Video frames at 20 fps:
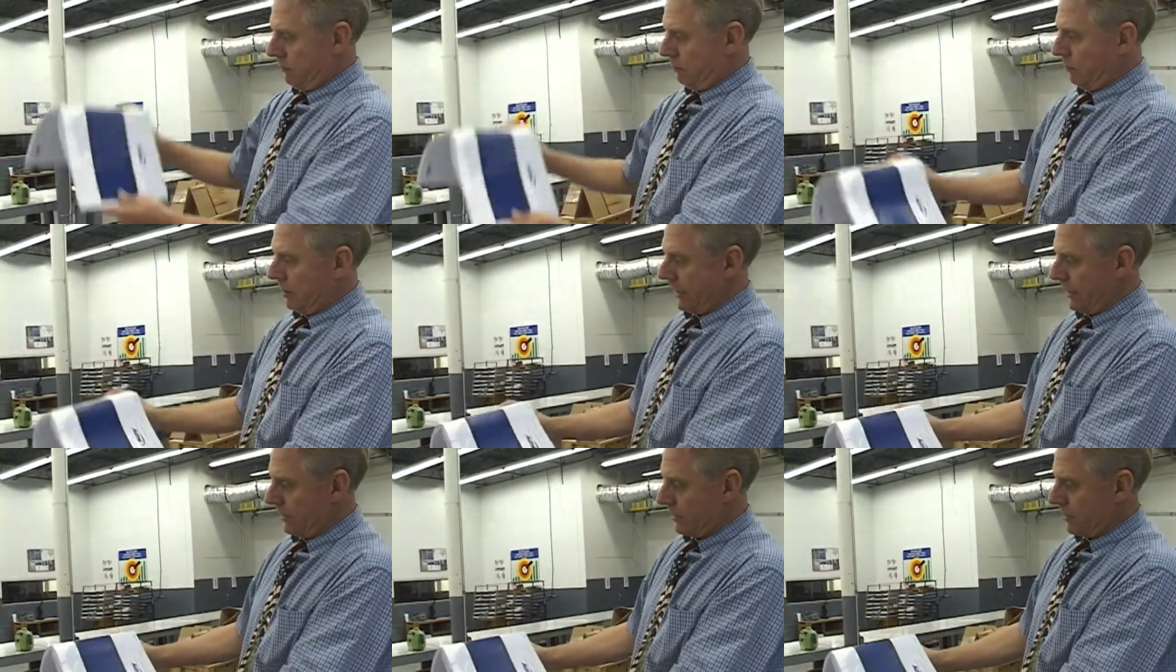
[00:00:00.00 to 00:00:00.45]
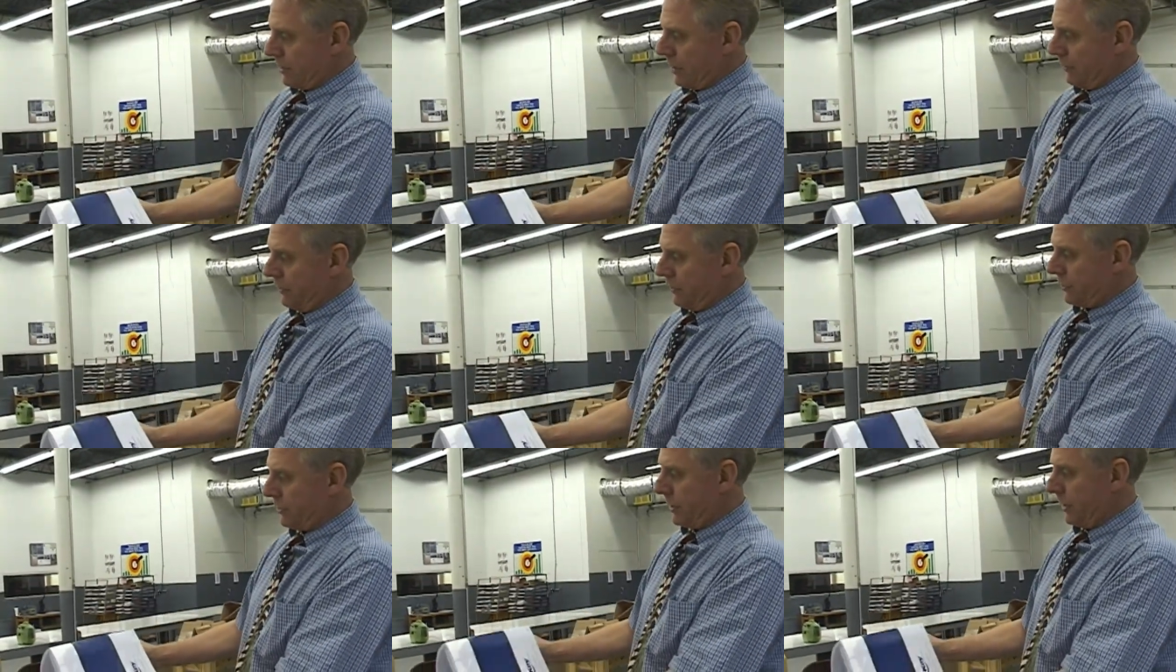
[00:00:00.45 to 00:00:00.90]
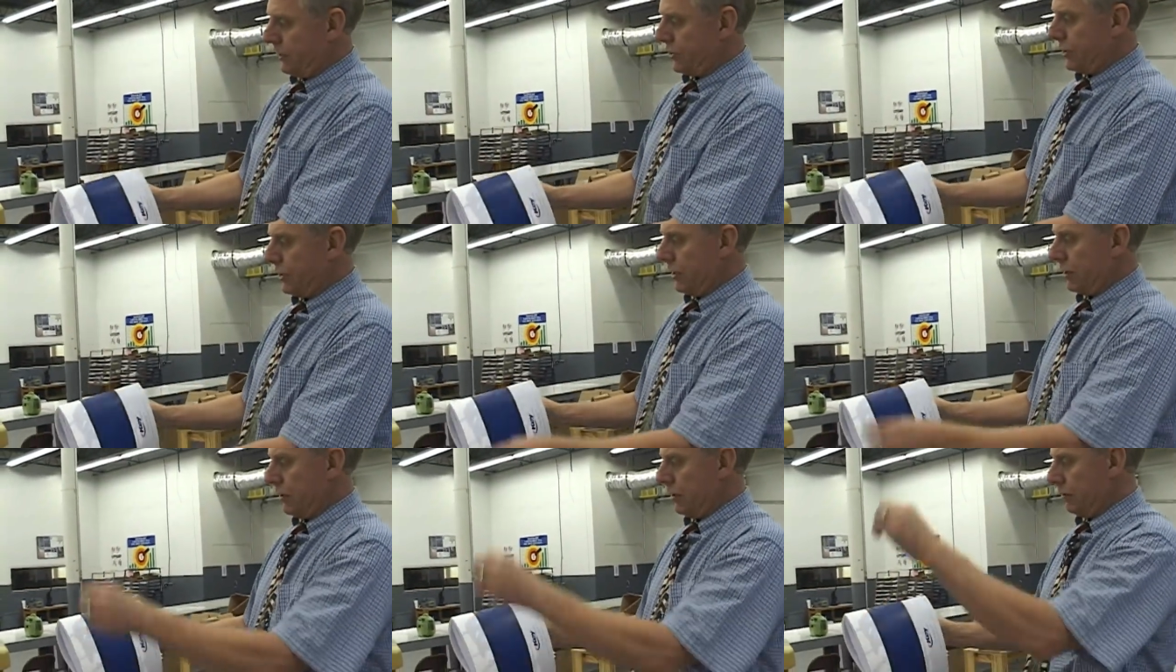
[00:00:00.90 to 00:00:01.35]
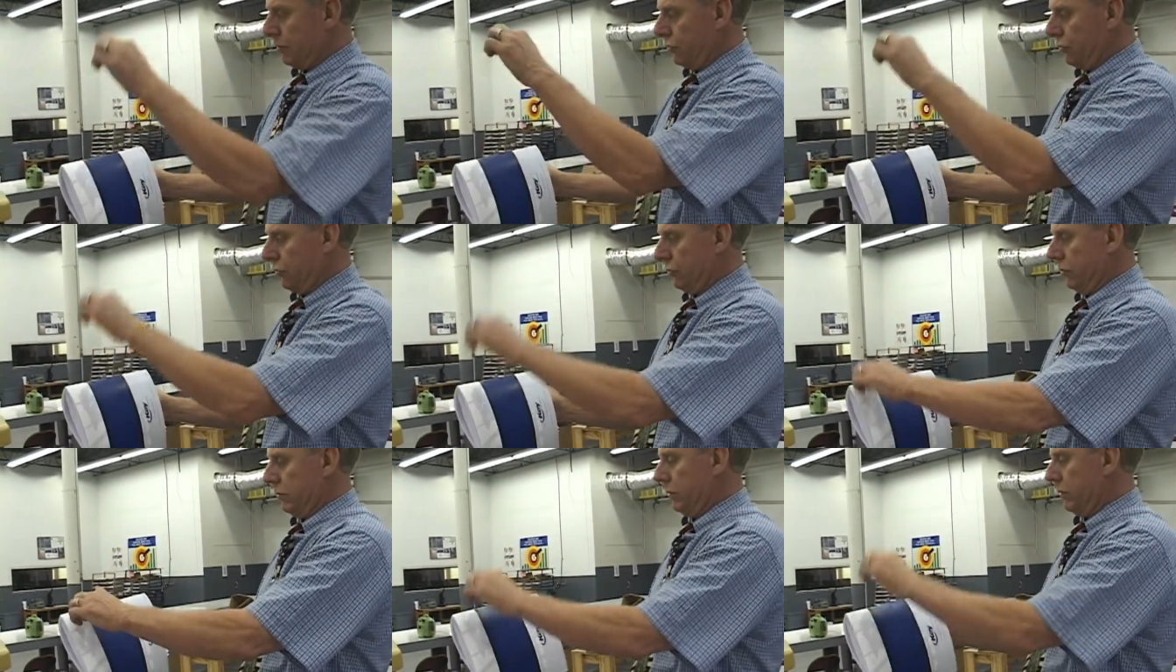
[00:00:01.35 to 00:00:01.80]
placed on the stitcher,
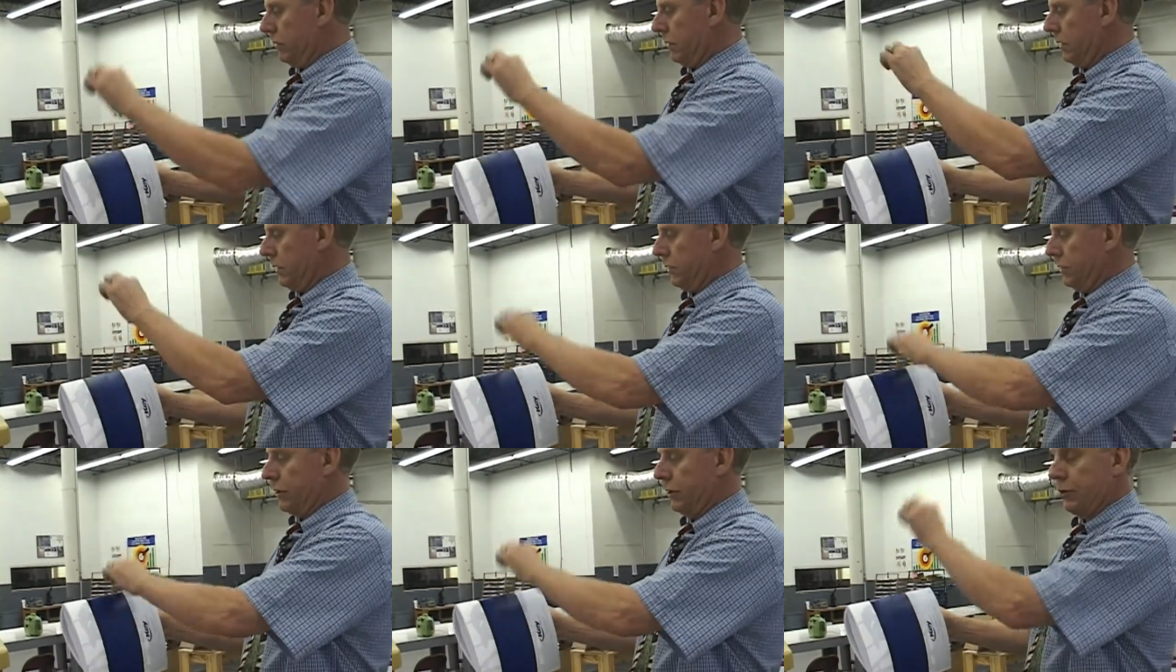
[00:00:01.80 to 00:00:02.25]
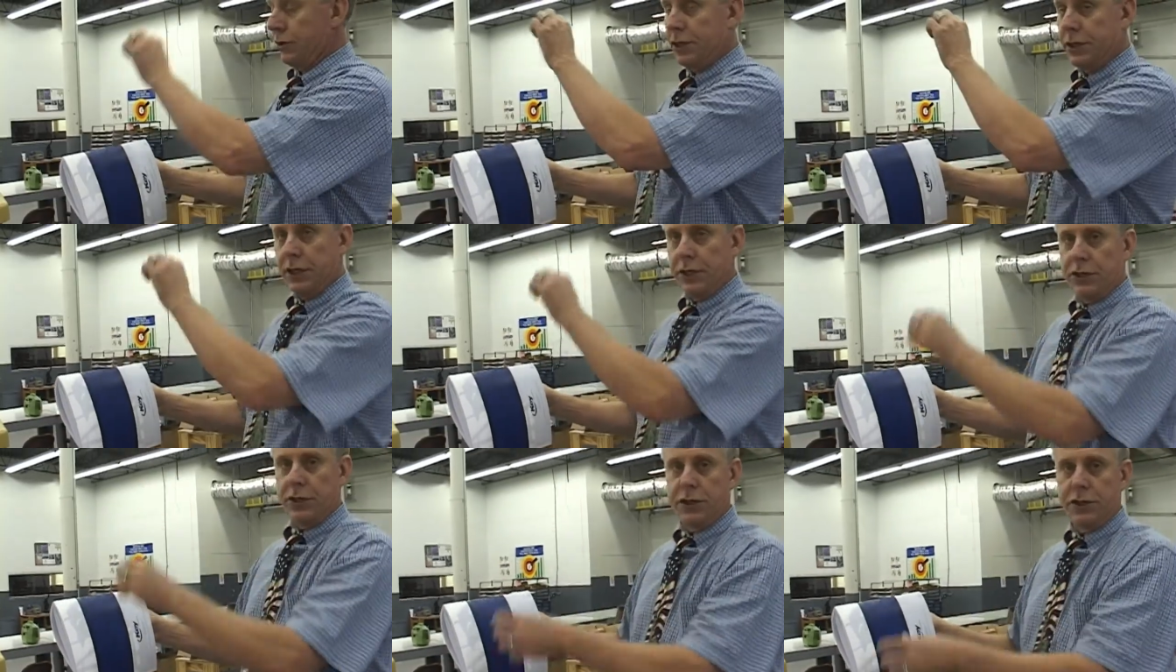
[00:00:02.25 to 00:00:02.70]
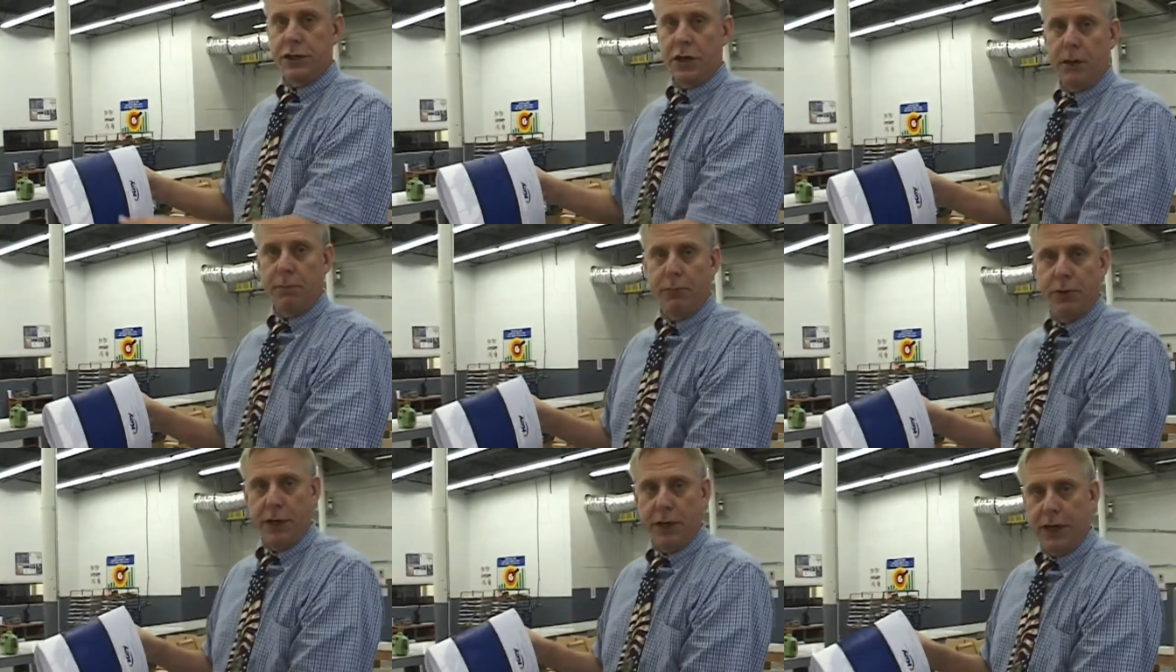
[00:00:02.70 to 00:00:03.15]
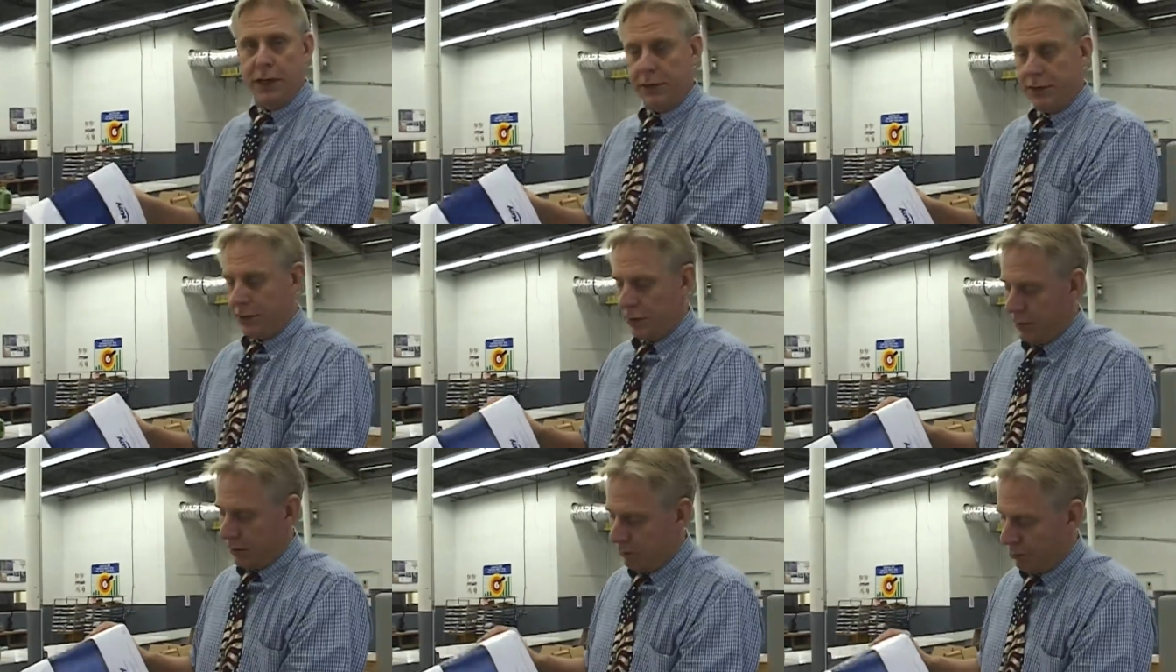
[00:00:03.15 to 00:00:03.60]
and 2 stitches are put
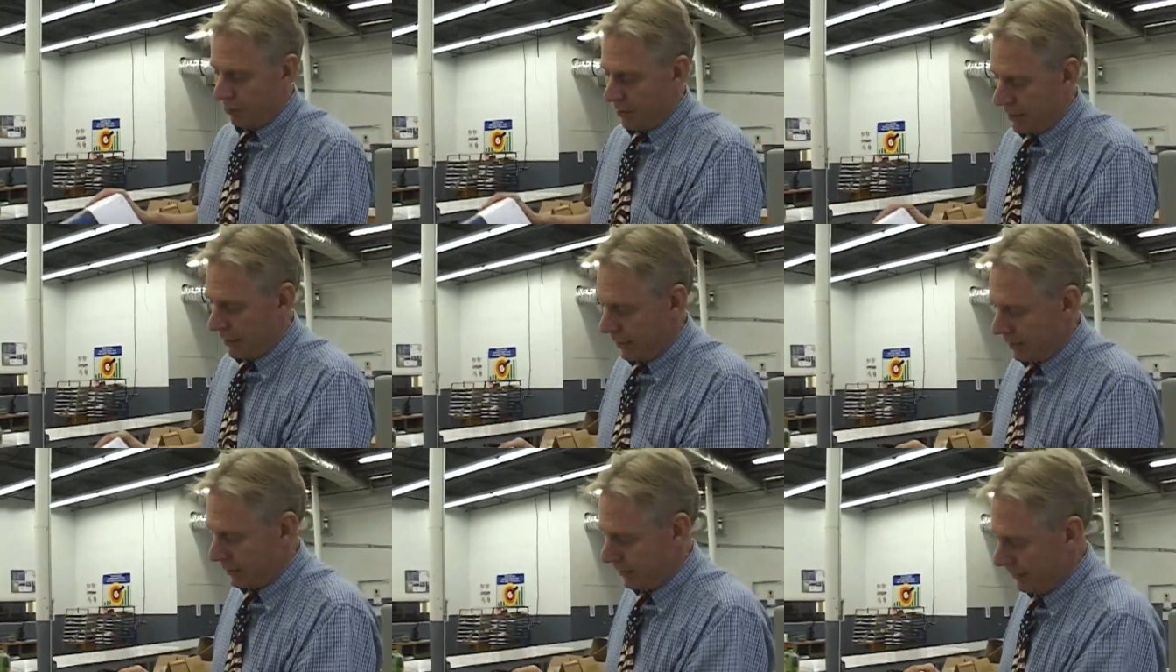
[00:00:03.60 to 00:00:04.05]
into the product.